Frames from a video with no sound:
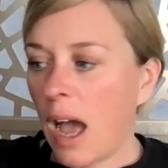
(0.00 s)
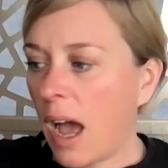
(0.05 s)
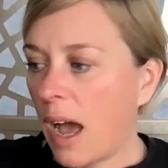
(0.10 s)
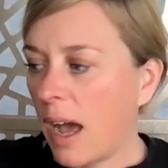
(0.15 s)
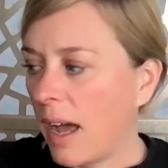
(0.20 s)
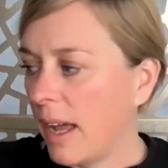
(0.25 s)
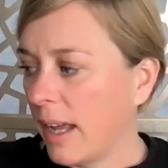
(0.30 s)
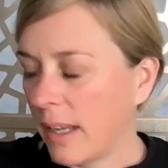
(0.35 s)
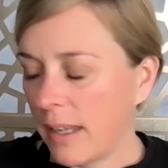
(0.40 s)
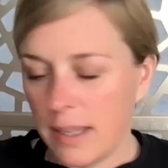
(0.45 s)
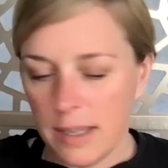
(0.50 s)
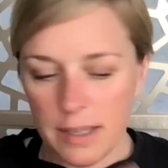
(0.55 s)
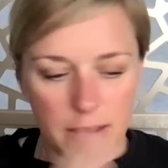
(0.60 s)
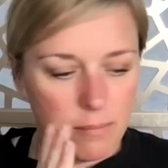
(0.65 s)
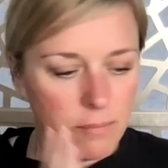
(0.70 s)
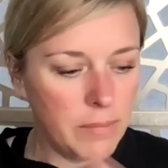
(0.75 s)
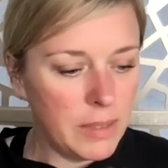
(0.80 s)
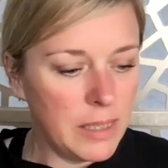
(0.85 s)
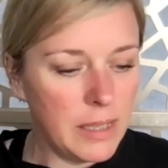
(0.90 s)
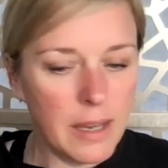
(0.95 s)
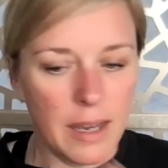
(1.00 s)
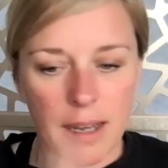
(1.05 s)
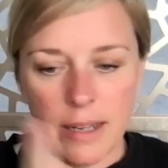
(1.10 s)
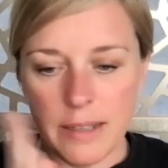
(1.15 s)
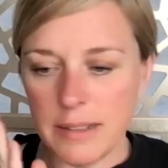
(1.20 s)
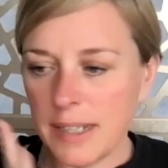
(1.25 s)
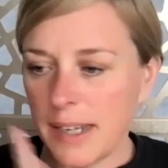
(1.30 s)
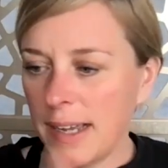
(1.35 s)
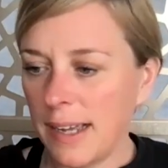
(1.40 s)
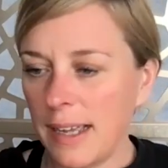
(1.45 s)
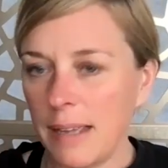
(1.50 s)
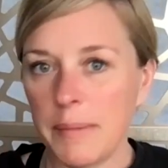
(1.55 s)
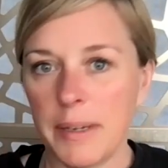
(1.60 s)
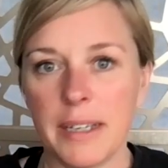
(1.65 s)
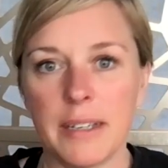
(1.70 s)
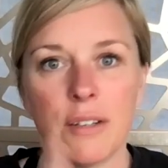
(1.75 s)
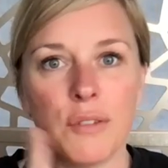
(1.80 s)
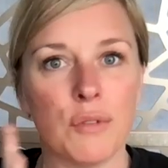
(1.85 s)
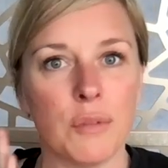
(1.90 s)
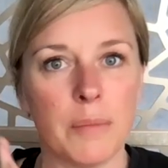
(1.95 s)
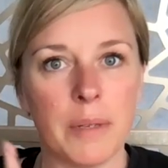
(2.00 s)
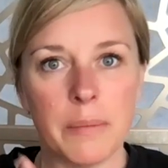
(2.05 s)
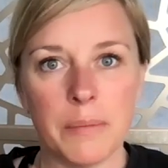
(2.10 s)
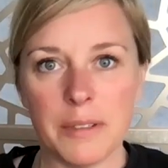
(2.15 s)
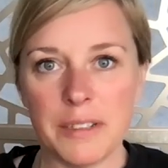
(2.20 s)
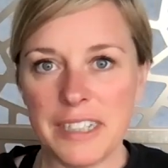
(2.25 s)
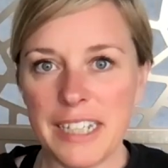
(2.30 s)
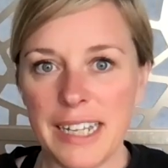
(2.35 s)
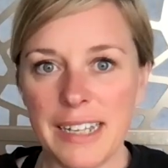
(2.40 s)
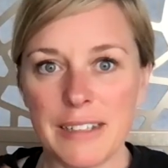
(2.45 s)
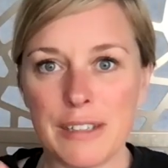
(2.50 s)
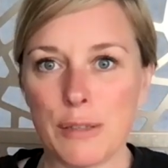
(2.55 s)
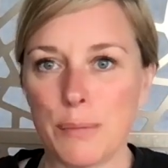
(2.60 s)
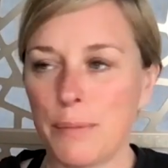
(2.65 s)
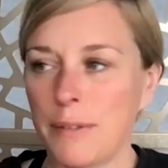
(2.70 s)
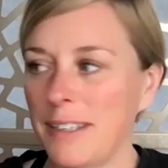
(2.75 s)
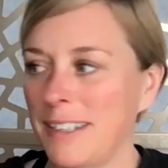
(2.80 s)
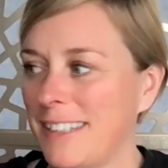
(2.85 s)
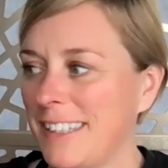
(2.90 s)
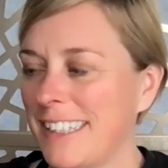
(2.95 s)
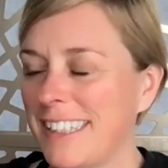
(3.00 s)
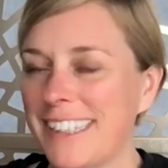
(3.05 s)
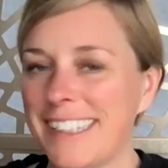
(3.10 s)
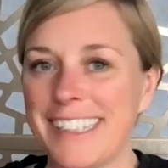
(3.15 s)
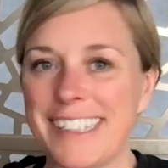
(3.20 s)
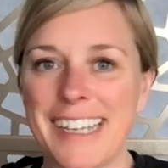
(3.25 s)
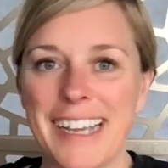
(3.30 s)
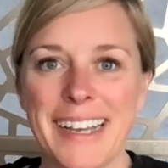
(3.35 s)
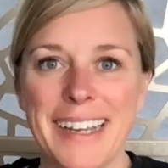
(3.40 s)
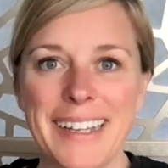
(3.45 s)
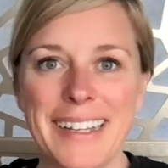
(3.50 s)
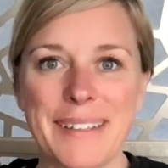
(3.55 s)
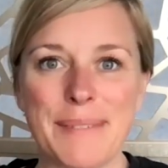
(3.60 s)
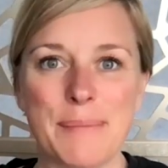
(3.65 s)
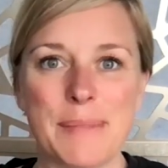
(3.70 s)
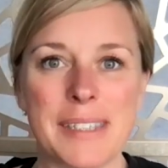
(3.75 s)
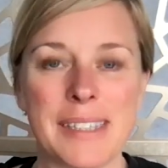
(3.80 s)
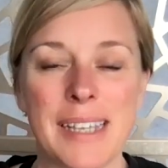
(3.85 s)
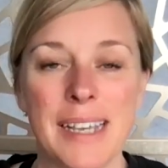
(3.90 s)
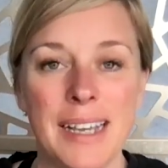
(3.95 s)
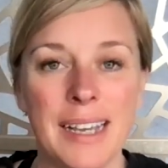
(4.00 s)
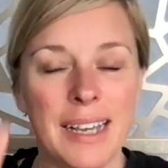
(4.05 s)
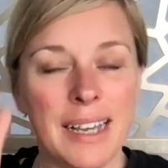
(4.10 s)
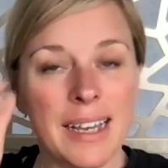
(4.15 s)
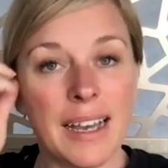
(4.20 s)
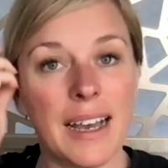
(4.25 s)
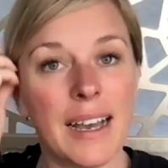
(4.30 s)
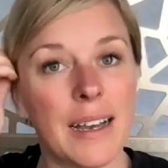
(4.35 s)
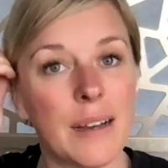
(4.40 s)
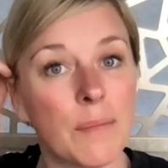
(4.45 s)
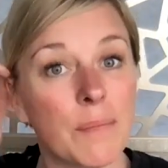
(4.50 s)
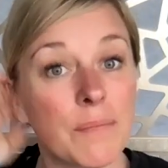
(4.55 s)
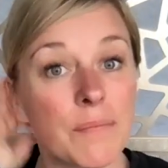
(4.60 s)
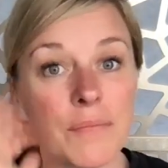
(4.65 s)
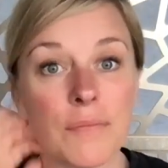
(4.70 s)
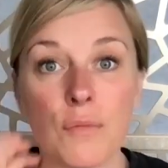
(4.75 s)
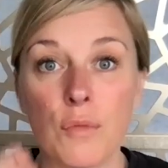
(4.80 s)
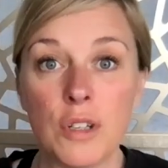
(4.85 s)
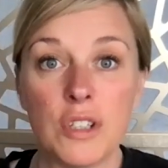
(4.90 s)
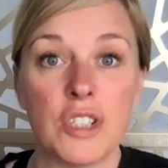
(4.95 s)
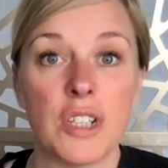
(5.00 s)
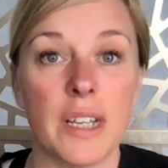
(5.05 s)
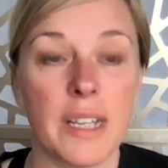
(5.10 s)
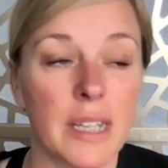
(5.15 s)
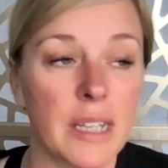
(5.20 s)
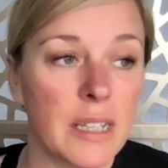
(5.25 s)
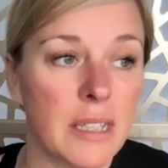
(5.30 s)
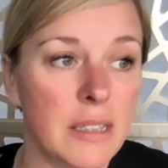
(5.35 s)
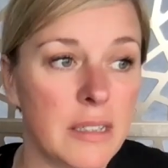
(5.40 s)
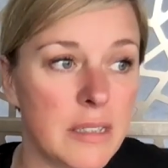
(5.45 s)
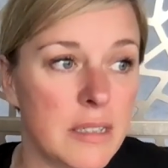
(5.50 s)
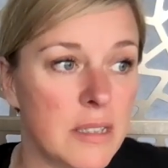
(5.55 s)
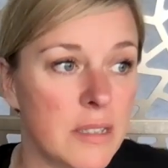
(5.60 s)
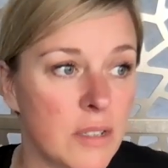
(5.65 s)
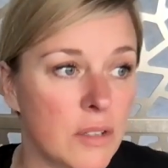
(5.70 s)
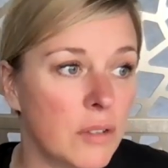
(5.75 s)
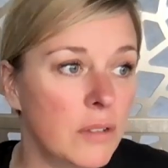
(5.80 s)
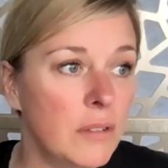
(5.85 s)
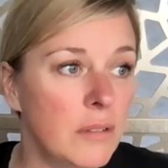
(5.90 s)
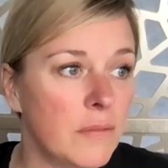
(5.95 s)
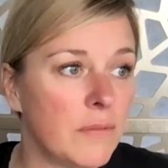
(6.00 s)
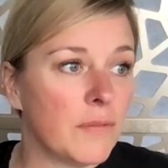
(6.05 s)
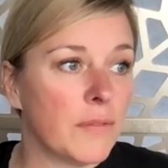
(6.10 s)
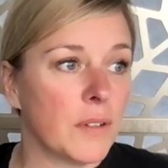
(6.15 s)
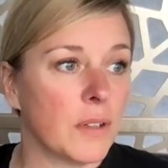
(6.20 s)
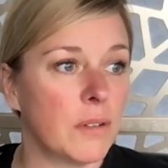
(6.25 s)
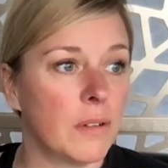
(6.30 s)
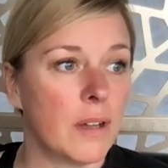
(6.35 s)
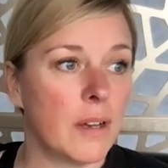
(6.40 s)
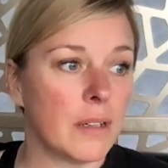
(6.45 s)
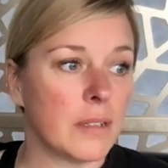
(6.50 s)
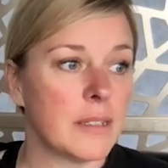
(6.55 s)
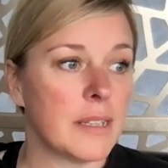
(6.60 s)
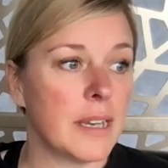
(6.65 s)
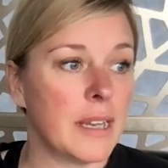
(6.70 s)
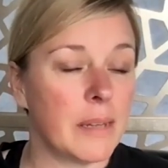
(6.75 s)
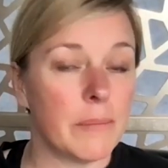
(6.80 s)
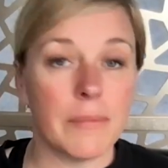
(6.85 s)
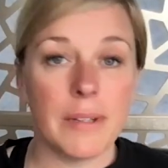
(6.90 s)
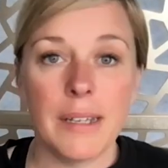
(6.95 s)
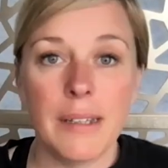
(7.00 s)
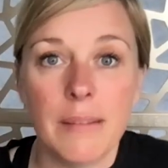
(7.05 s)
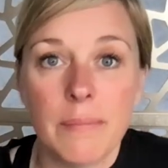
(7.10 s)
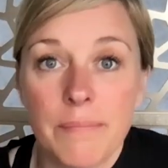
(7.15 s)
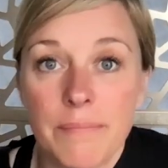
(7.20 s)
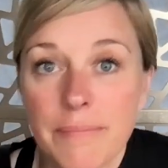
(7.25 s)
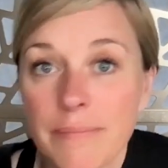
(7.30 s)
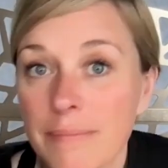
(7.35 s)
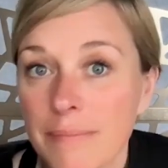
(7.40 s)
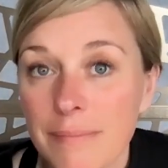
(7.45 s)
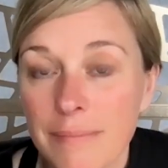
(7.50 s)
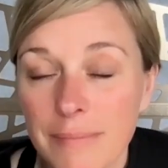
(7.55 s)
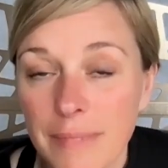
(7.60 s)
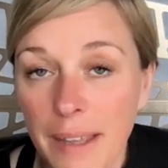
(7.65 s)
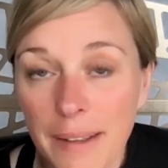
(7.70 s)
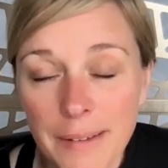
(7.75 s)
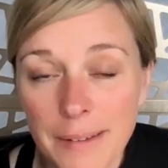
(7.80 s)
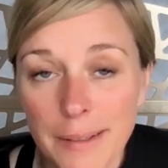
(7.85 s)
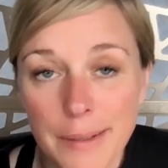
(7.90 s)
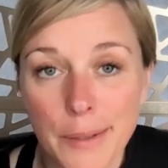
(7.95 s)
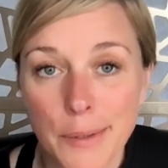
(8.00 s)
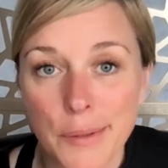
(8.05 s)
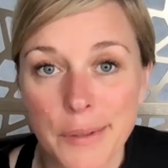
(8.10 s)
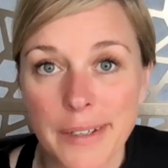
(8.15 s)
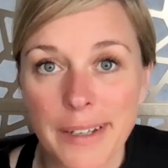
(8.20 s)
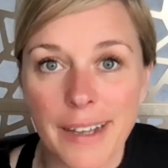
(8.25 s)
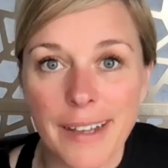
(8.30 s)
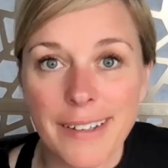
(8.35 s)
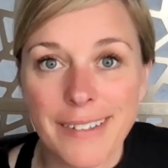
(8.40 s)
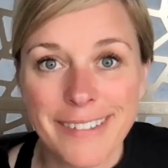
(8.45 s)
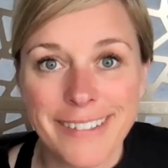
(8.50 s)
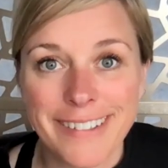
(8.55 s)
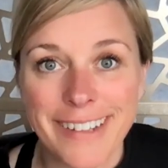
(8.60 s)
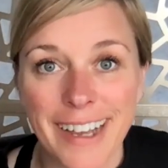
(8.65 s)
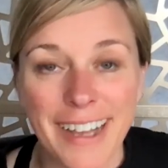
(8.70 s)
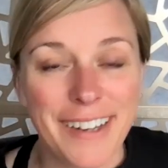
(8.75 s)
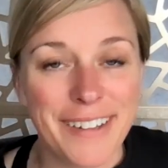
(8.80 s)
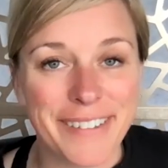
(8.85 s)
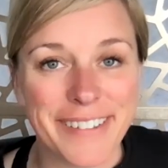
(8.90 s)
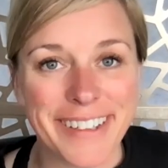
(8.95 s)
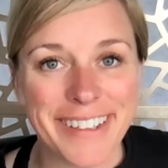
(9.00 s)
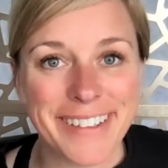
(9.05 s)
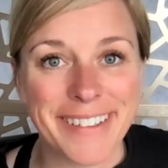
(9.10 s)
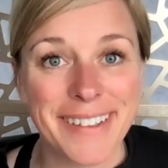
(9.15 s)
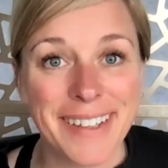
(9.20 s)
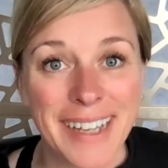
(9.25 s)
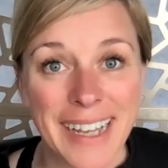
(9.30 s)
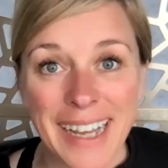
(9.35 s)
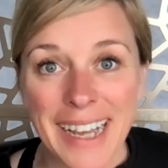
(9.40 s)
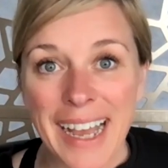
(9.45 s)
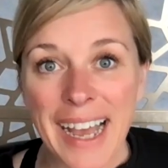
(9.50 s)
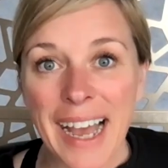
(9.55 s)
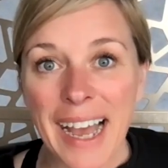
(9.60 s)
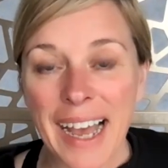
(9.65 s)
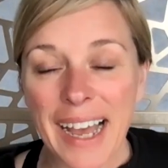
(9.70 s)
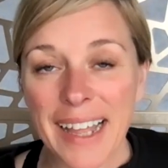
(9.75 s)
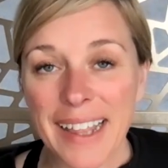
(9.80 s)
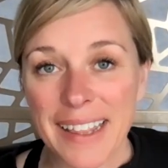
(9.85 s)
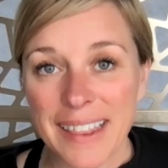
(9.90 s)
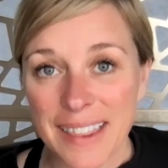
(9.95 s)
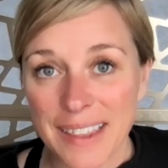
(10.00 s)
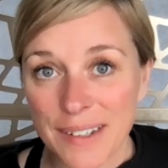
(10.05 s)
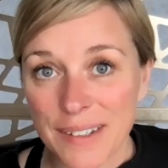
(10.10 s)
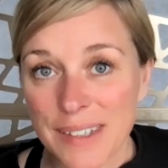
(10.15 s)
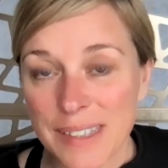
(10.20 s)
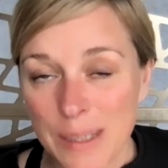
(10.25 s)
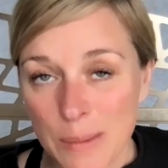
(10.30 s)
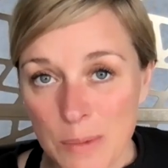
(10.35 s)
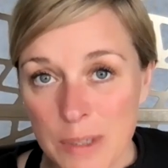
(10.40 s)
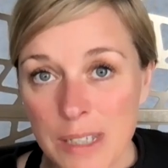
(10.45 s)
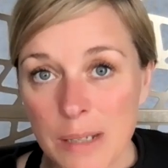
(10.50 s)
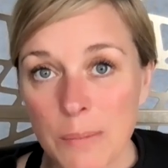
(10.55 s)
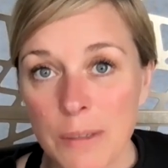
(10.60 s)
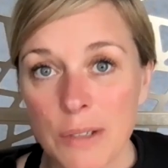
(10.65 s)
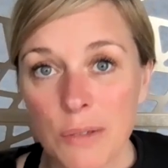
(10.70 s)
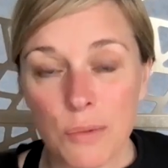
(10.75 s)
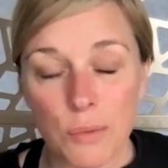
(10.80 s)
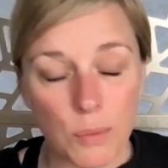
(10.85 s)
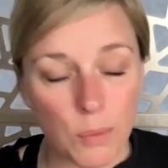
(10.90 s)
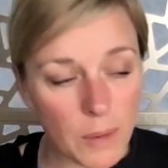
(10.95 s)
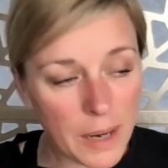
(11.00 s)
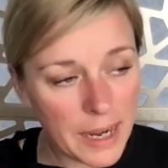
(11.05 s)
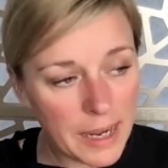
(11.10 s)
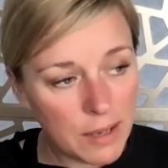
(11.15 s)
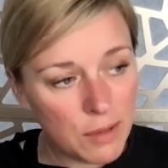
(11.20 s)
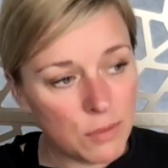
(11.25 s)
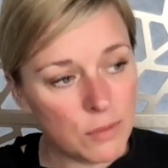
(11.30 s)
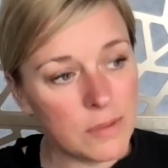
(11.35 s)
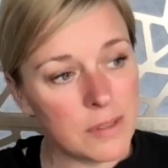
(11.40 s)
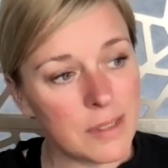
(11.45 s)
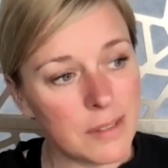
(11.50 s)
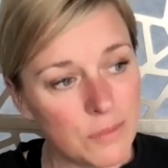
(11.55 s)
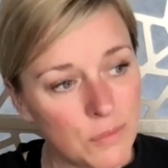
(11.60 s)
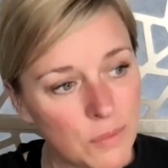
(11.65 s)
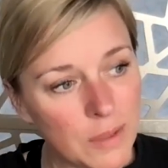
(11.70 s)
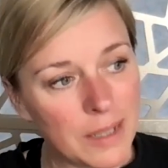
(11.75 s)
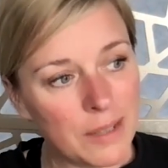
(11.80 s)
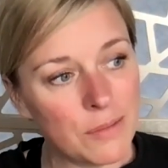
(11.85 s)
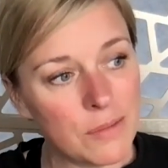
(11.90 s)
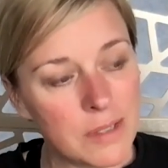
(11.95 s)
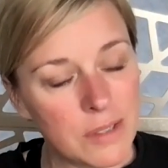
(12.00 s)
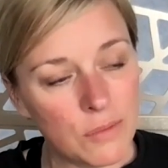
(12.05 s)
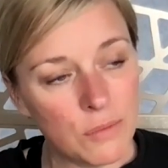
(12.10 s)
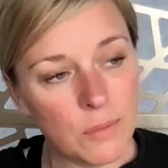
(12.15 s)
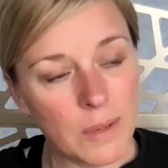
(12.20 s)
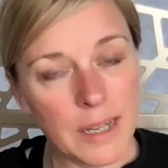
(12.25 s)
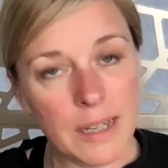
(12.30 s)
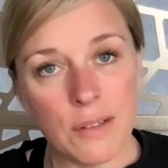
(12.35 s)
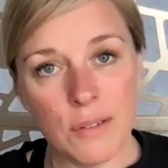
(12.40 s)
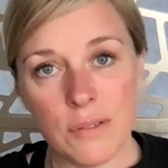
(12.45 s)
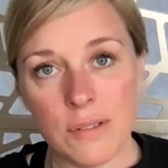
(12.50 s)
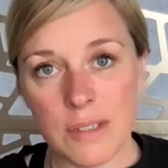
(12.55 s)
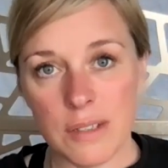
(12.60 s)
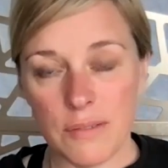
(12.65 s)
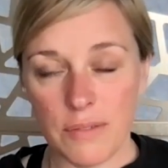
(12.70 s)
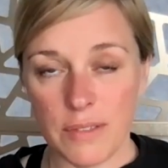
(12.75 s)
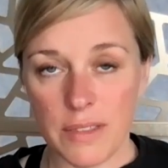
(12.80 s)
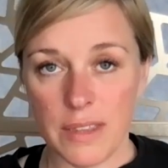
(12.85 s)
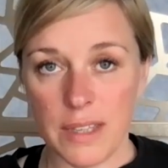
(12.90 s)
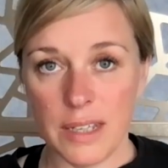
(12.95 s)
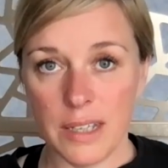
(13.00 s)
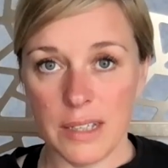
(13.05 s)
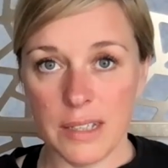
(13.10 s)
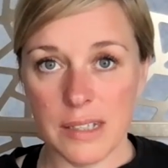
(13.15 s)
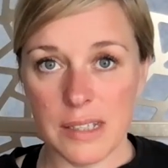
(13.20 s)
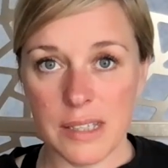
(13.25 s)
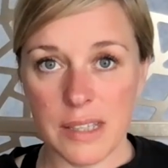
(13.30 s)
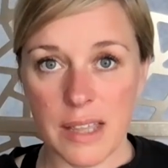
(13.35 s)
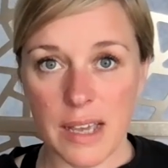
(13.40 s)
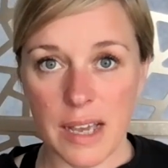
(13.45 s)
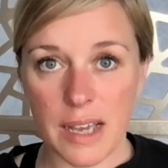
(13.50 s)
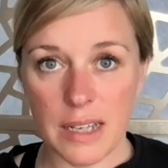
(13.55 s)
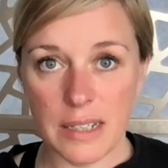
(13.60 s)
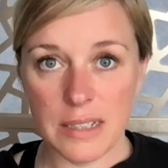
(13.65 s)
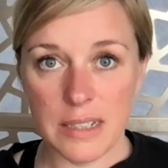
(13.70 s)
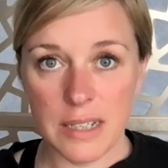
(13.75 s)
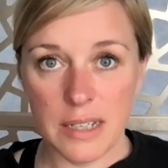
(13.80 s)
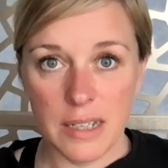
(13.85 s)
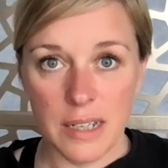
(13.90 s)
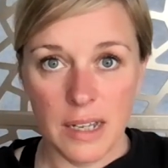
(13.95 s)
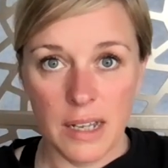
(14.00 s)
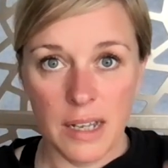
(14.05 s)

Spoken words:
I can be on time. I can remember dates, places, times, which I couldn't for a long time. And that could go again. I don't know. There seems to be rounds and rounds and rounds of things that